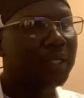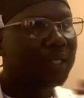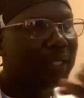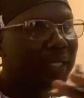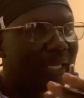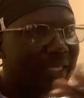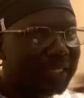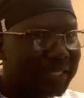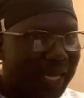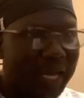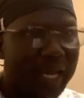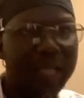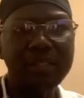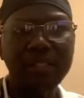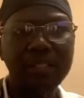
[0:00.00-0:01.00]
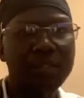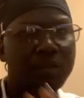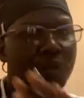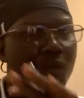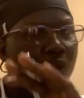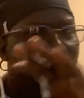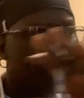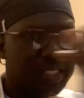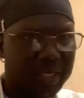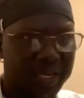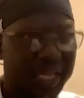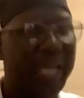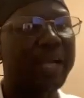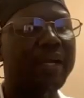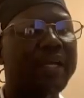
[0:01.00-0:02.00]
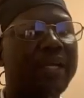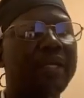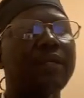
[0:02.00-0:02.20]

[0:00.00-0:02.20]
ne ideal tin ku interact